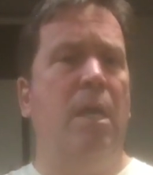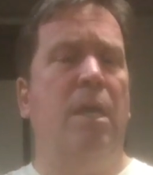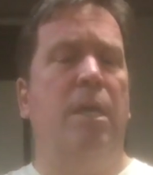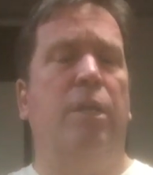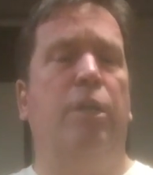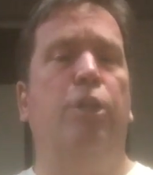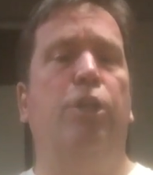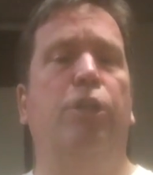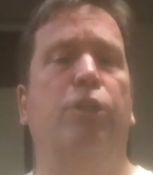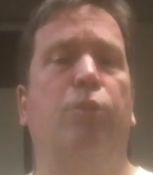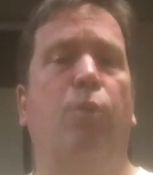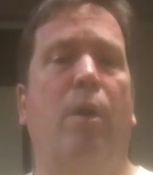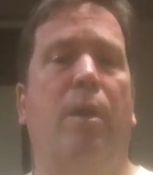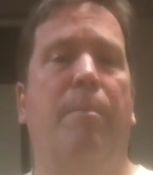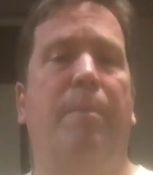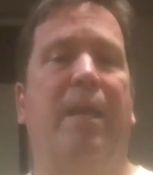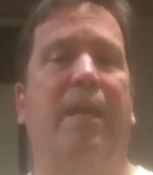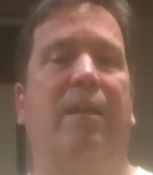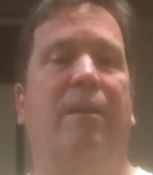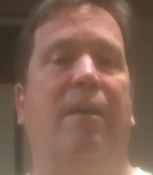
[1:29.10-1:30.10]
You just want to
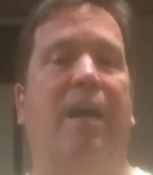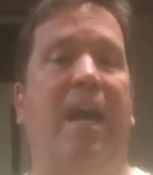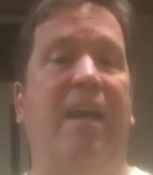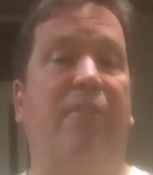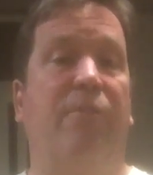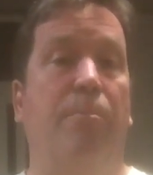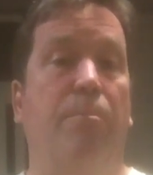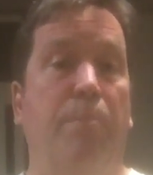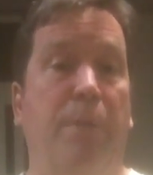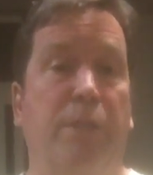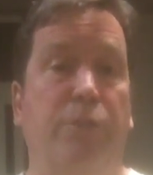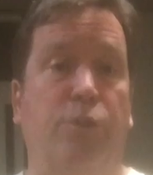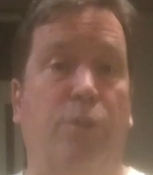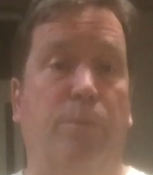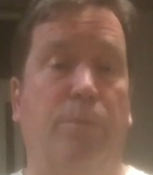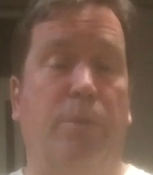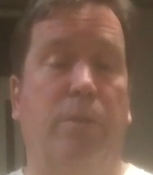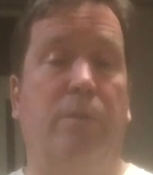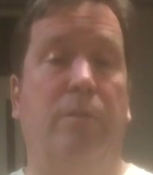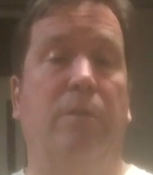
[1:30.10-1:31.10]
make life
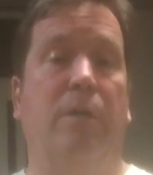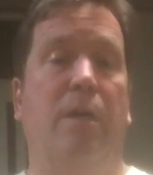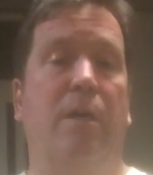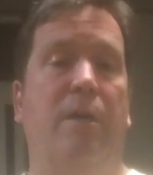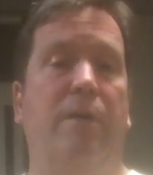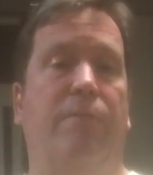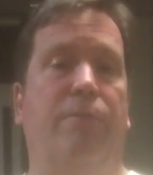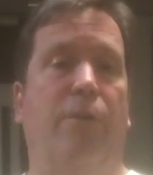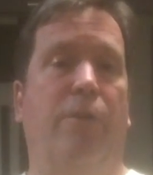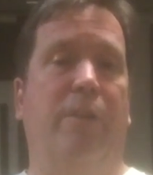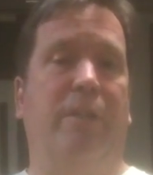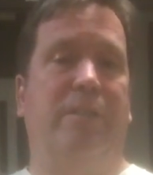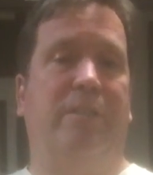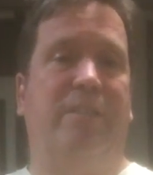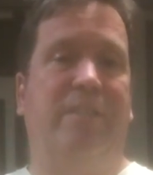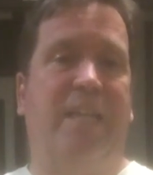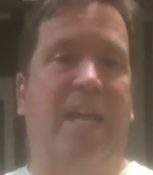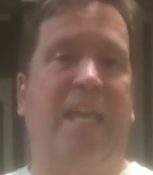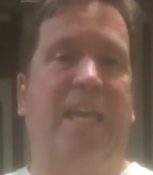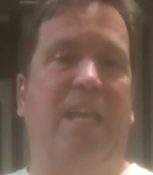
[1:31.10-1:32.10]
miserable for the
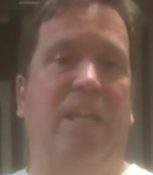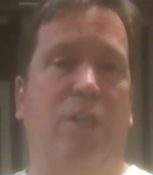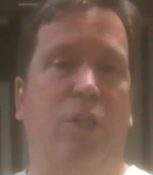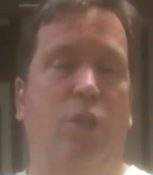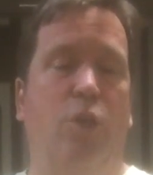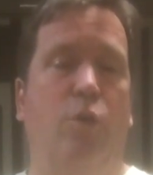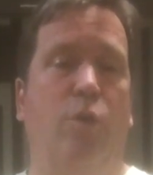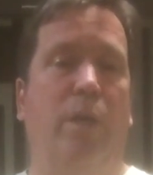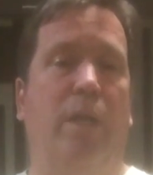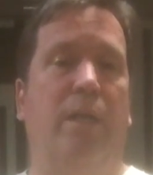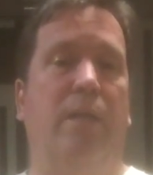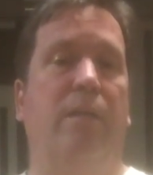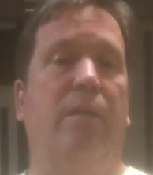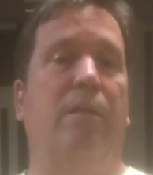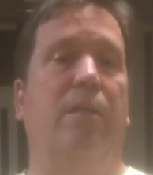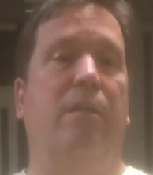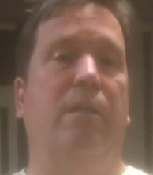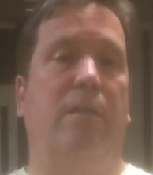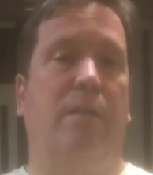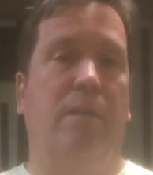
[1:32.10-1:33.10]
second unit
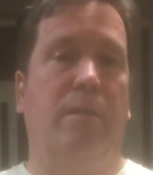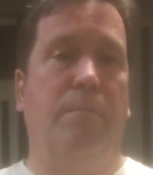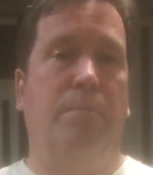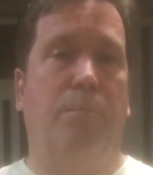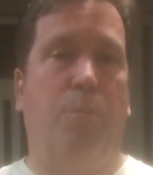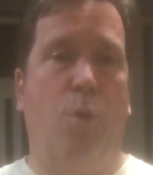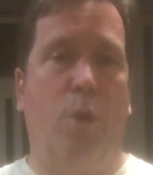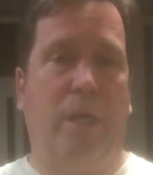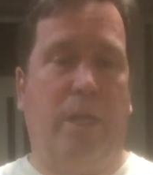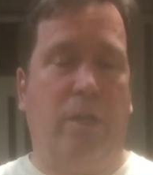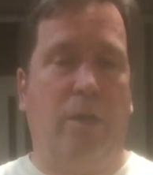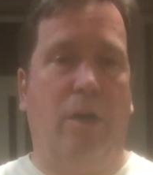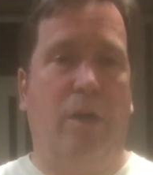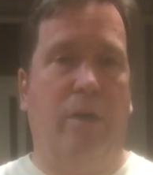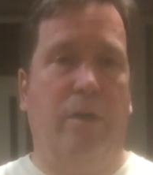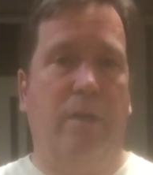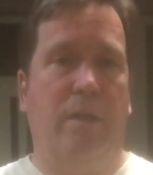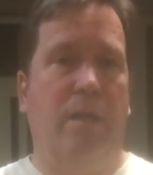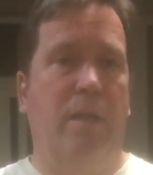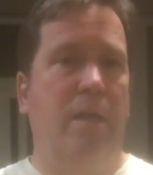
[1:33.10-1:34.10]
point
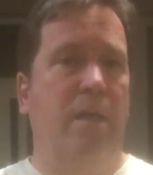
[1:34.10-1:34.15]
guard.